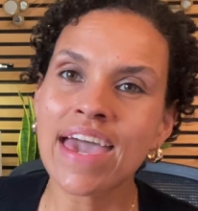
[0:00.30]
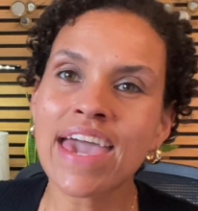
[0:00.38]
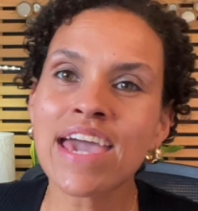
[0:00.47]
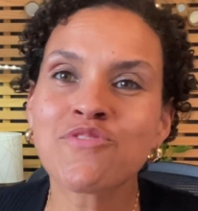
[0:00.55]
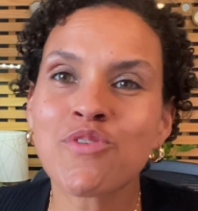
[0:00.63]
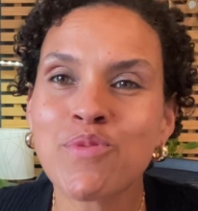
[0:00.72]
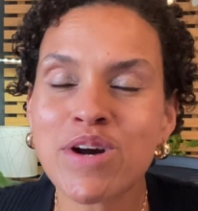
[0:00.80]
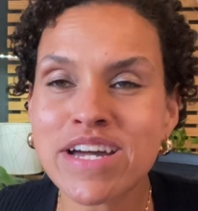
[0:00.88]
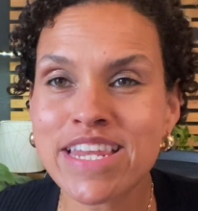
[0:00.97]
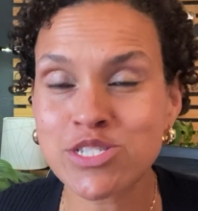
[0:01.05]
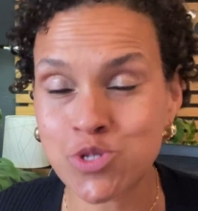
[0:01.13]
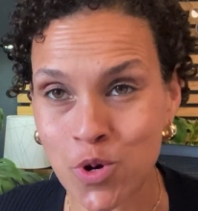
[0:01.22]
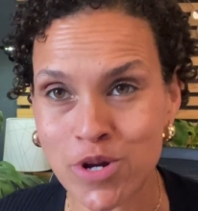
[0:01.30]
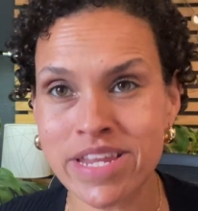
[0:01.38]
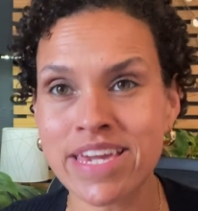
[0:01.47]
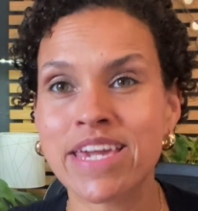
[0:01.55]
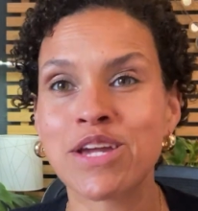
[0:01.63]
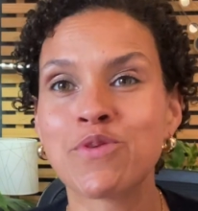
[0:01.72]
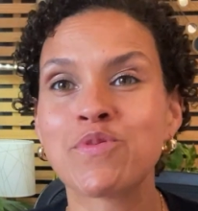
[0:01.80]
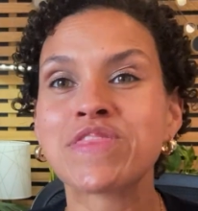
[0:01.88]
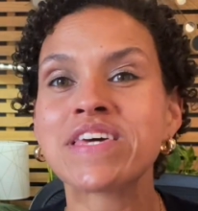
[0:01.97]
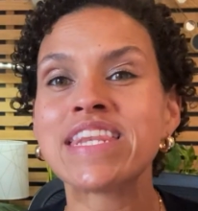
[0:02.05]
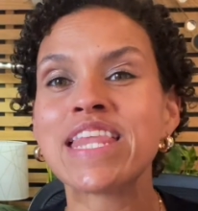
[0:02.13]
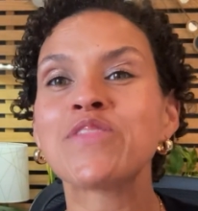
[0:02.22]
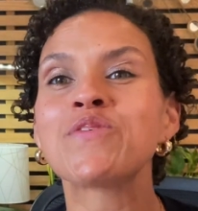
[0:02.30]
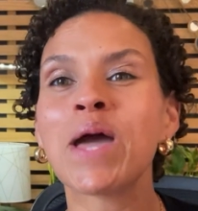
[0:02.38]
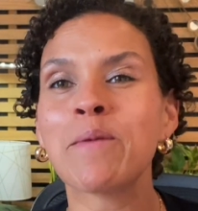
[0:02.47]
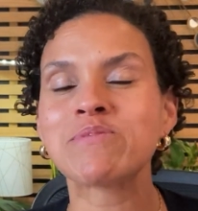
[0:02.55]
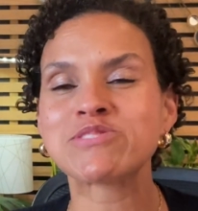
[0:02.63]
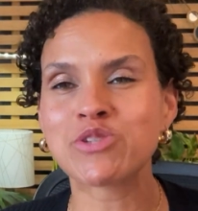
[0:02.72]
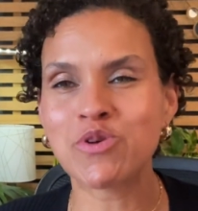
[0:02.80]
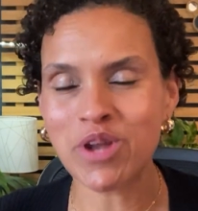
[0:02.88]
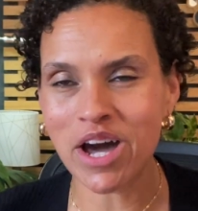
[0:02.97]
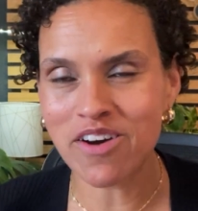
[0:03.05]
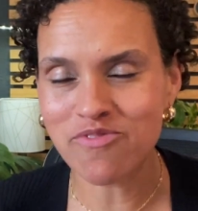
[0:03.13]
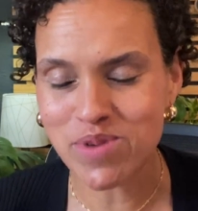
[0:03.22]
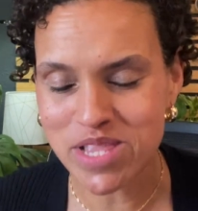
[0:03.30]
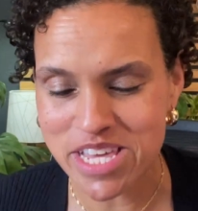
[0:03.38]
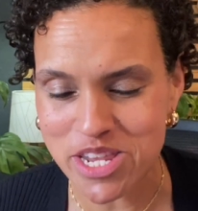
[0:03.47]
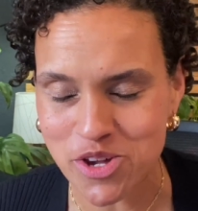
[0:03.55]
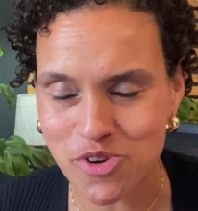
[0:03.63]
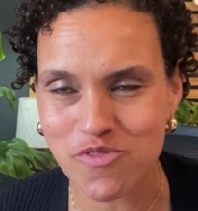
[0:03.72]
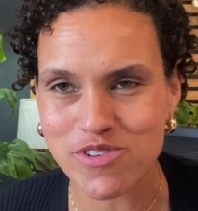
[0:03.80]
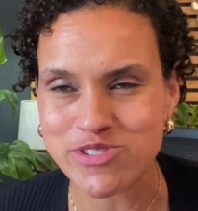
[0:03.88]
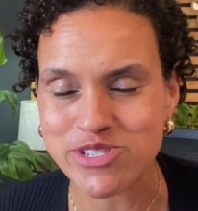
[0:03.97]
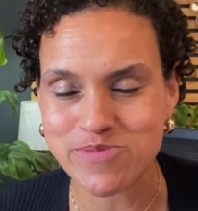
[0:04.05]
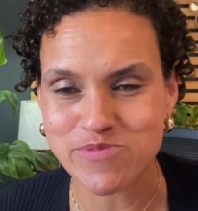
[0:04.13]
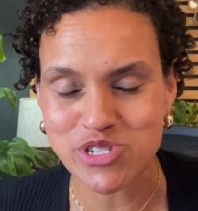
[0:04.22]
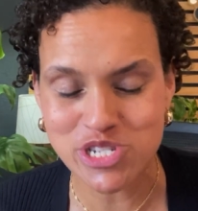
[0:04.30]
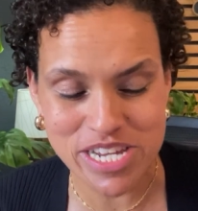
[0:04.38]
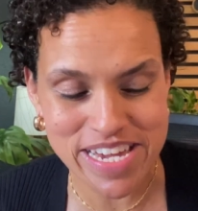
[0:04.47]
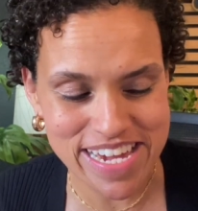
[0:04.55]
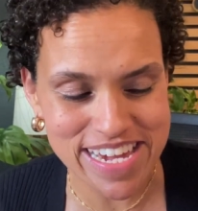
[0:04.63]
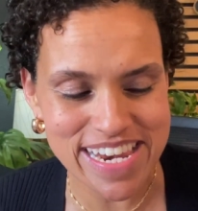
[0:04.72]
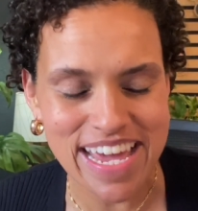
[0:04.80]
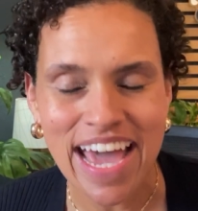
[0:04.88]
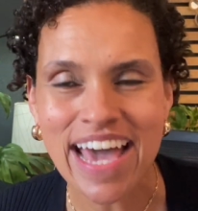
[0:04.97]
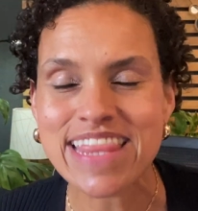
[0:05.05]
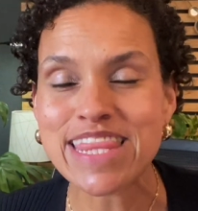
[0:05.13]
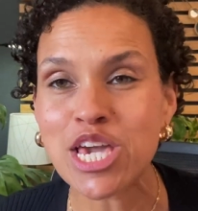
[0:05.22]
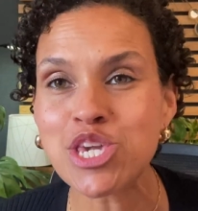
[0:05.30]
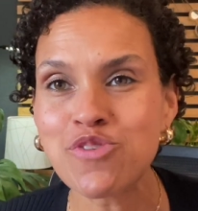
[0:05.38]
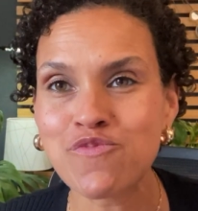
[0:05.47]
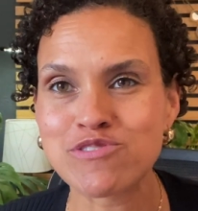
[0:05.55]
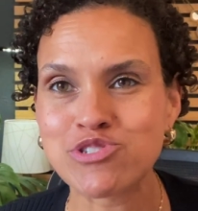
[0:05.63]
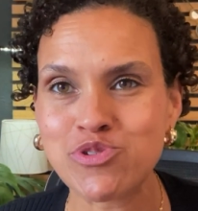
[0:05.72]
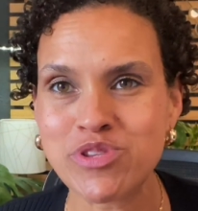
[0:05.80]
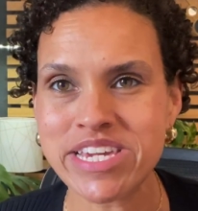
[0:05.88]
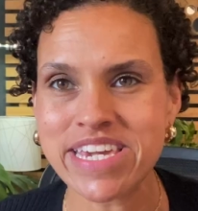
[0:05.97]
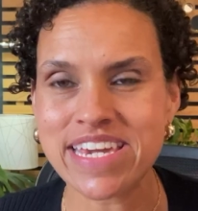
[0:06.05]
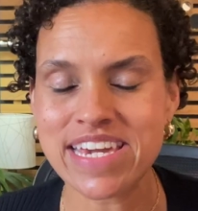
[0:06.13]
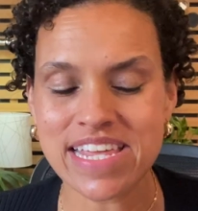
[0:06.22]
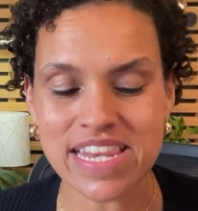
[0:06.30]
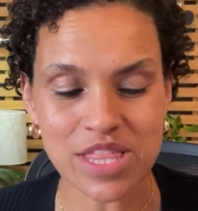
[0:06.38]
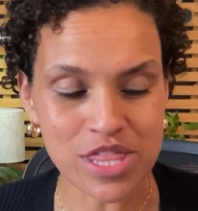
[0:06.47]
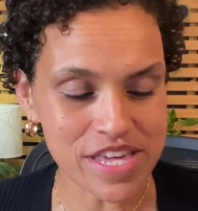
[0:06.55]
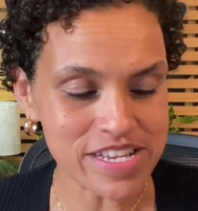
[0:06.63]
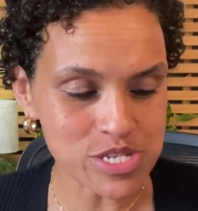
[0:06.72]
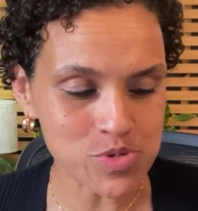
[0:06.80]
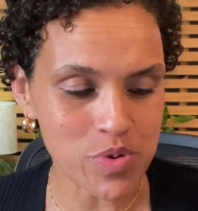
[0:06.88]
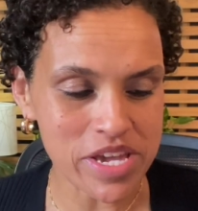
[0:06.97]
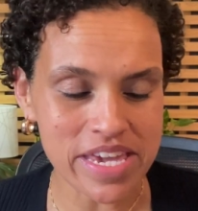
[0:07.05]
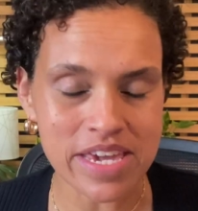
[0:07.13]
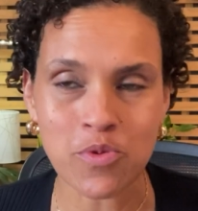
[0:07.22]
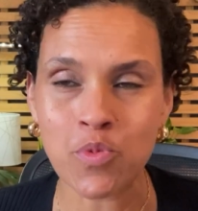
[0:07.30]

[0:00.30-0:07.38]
Hey everyone, it's Courtney here with another episode of Millennial versus Machine. Thank you for tuning in this week.